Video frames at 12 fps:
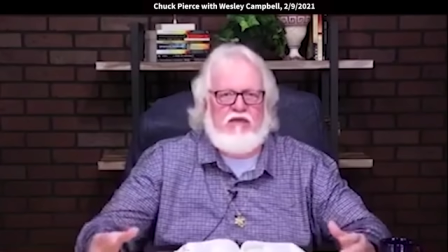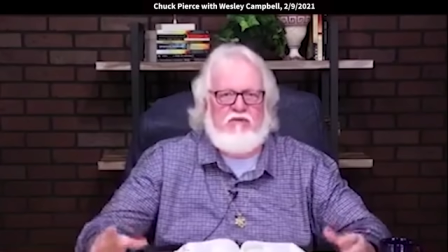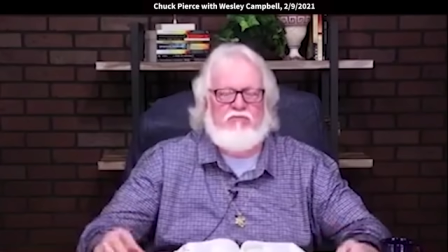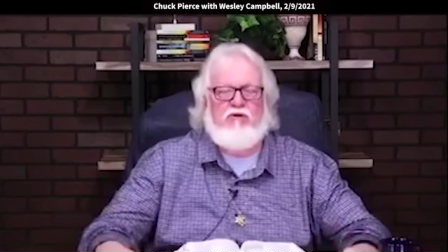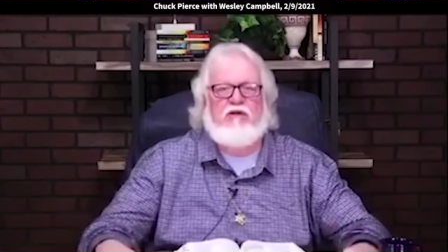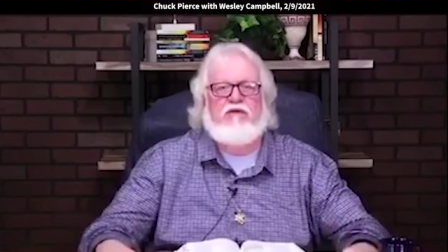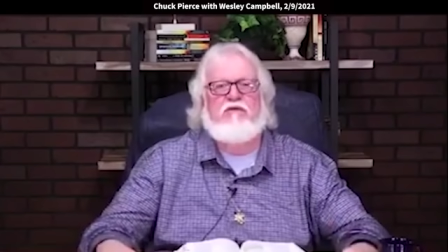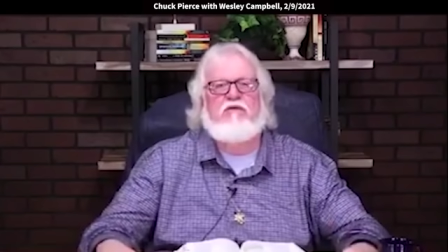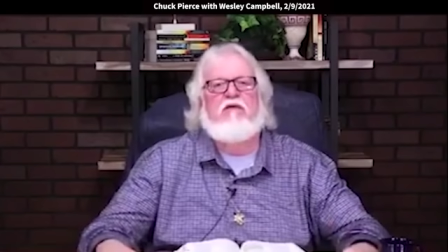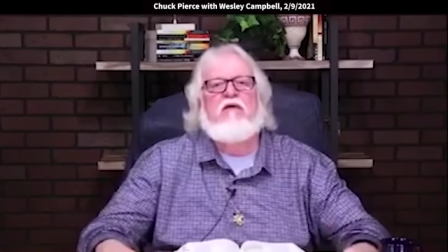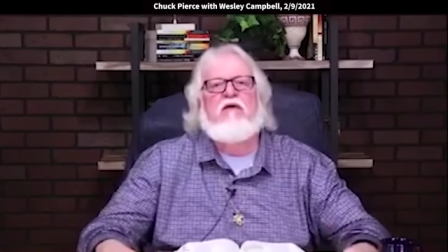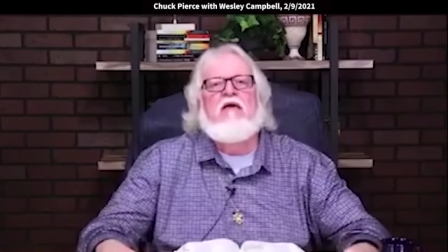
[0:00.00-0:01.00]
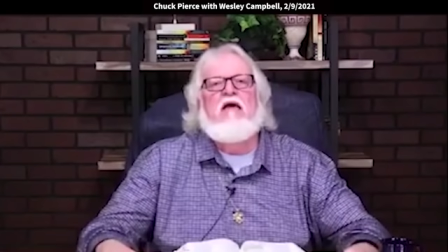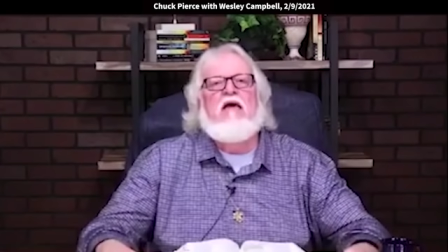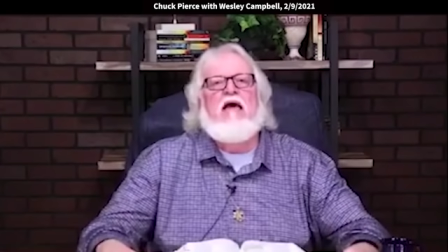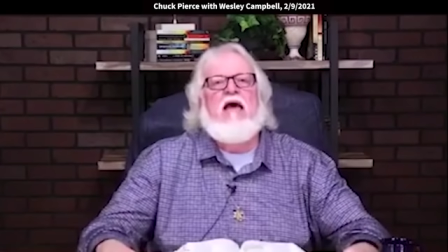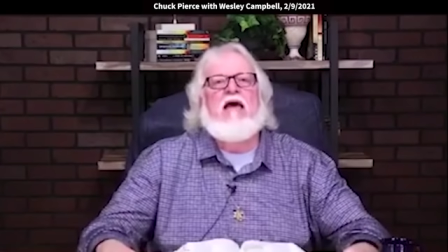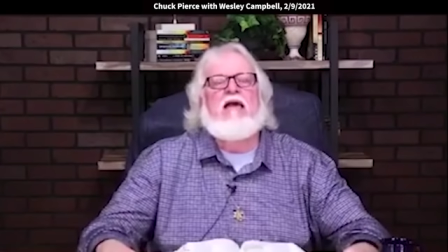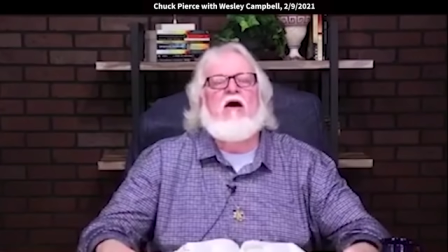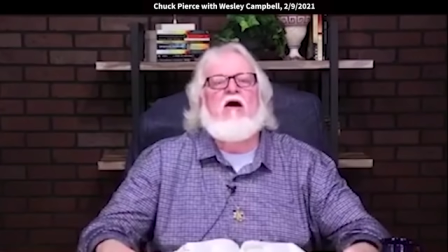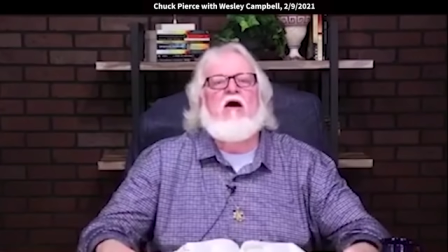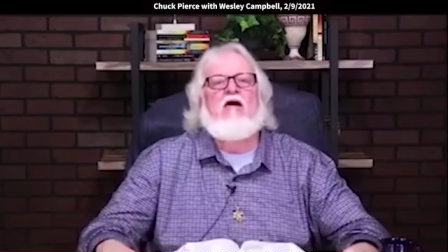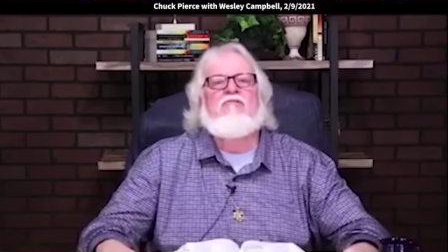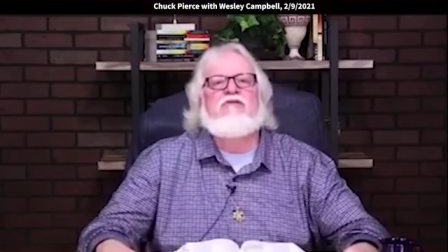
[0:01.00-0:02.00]
get pregnant. And
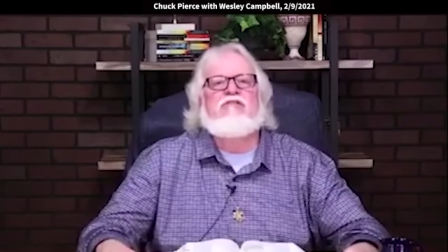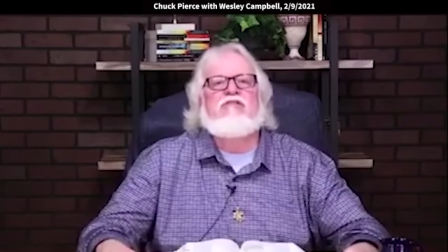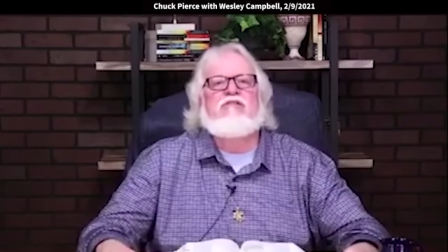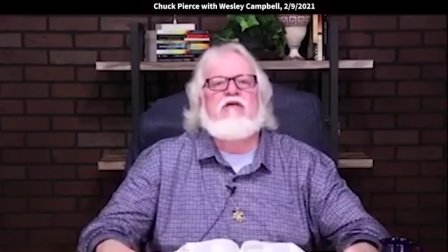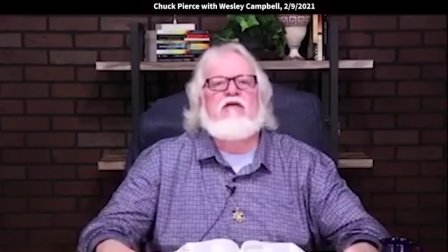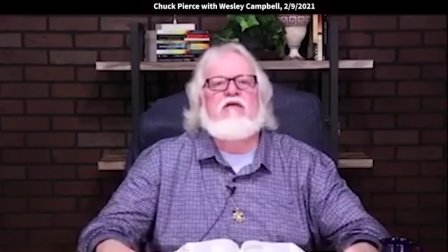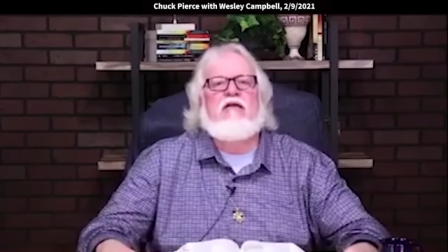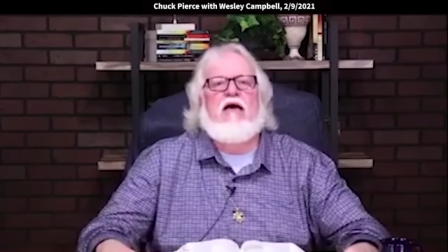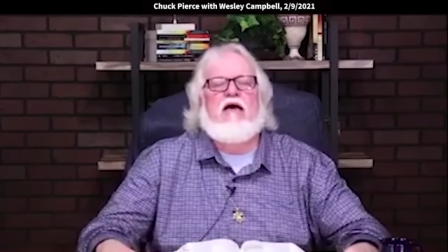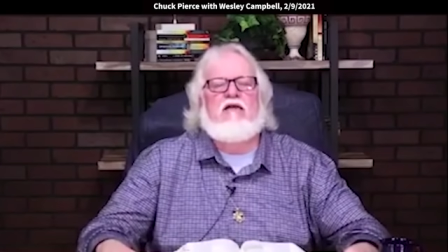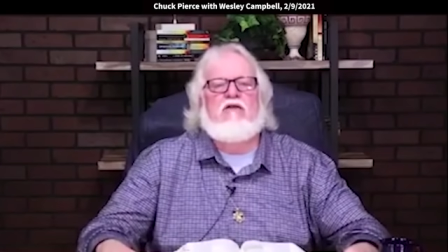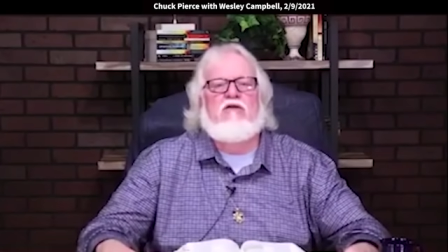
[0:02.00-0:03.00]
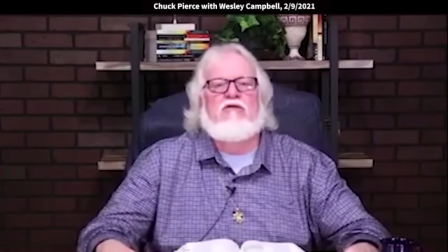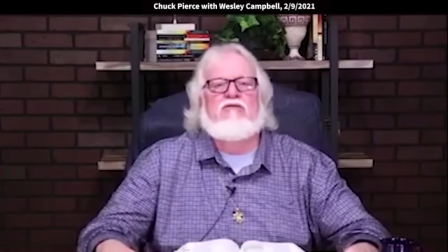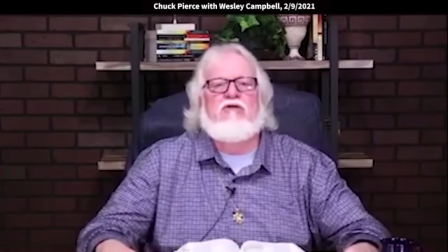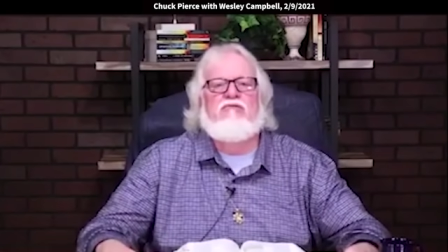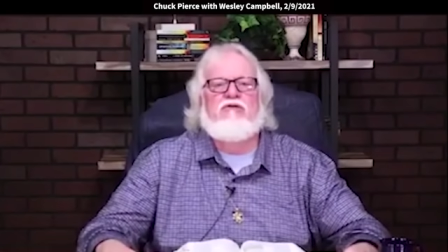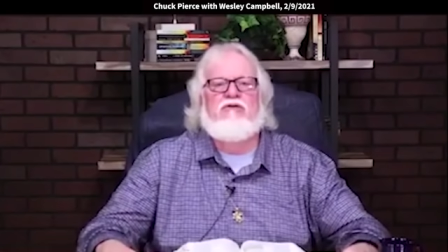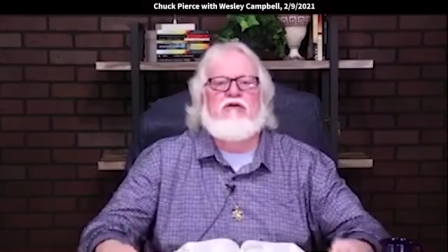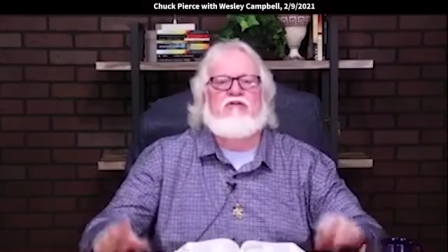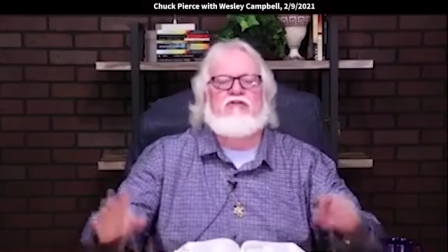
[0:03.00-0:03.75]
all of a sudden, I looked over there.